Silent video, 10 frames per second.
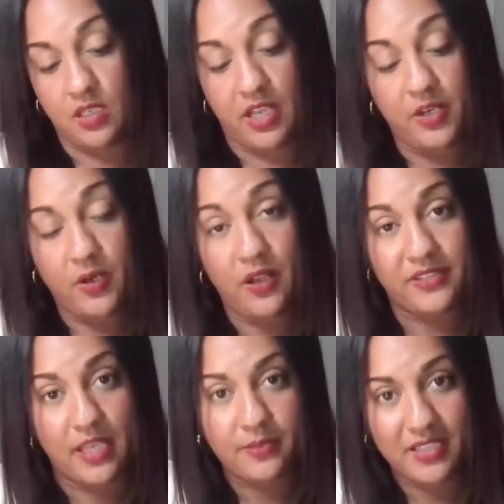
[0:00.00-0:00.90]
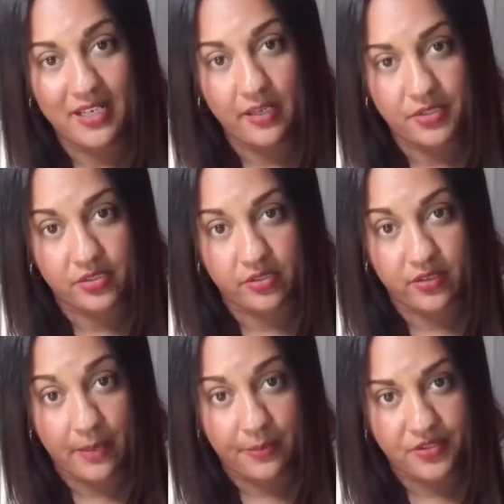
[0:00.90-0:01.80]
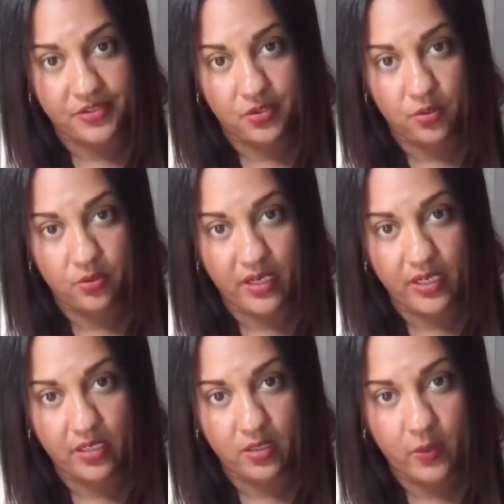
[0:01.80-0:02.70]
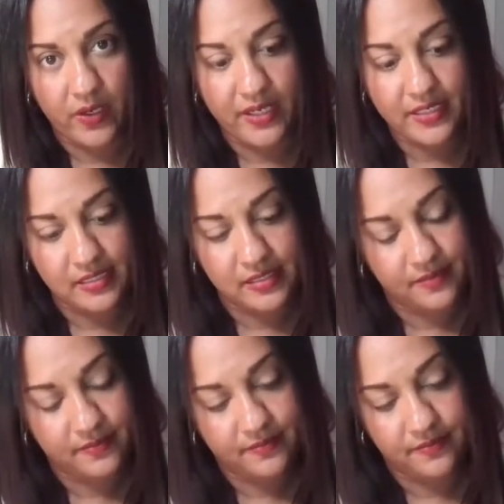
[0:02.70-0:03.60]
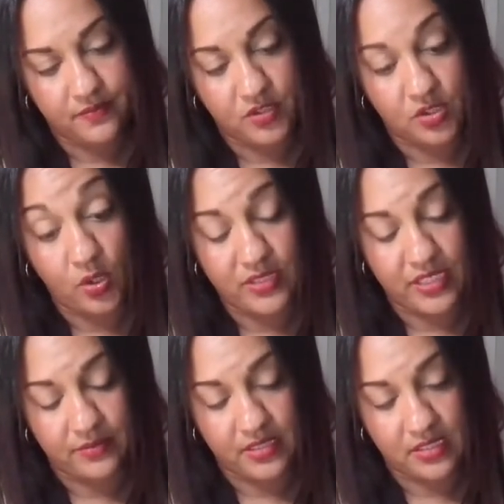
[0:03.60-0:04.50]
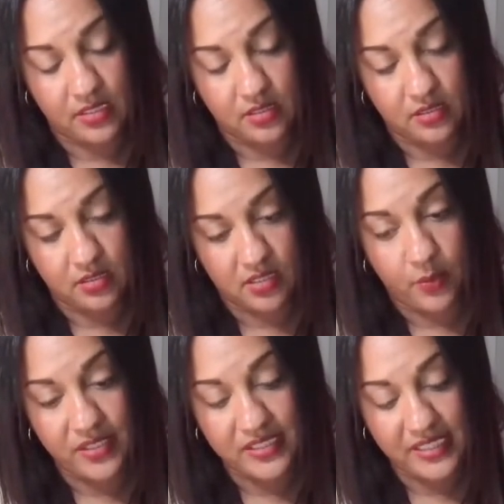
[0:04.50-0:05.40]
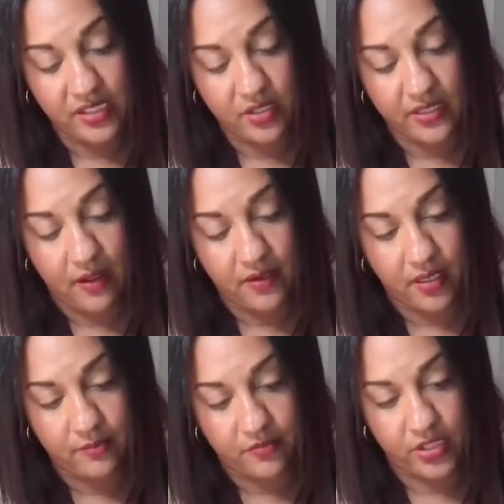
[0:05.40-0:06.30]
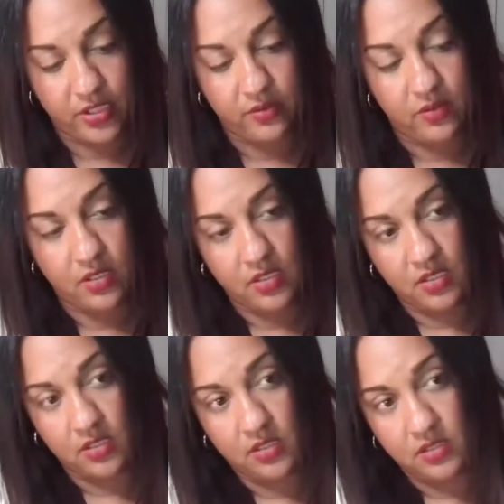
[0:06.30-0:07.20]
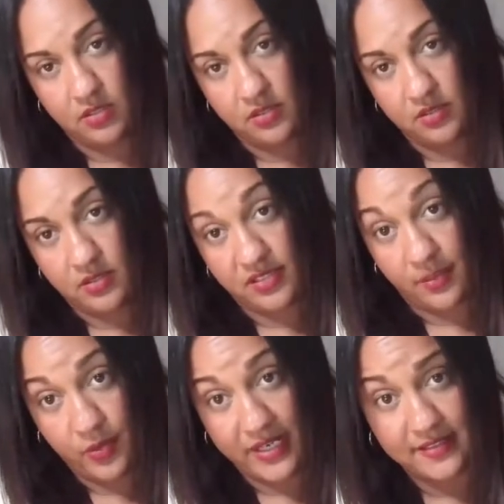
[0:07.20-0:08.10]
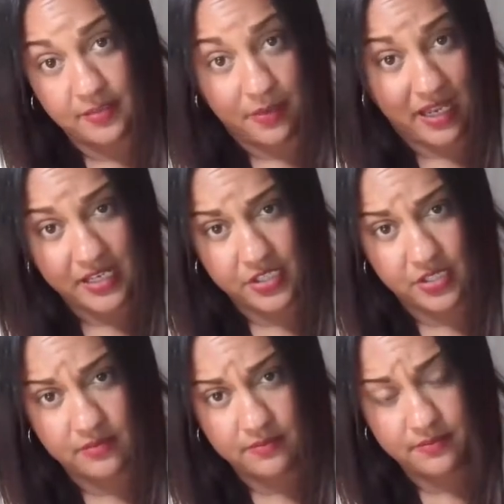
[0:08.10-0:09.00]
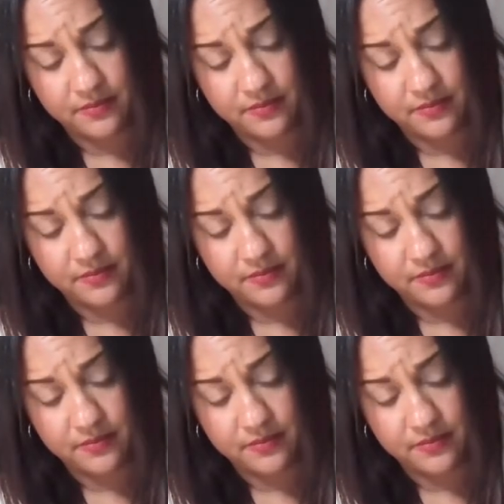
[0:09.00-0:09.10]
You know how tempted I am to scrap this whole reading, Aquarius? So tempted. Because I want to see a good outcome for you. Someone has passion.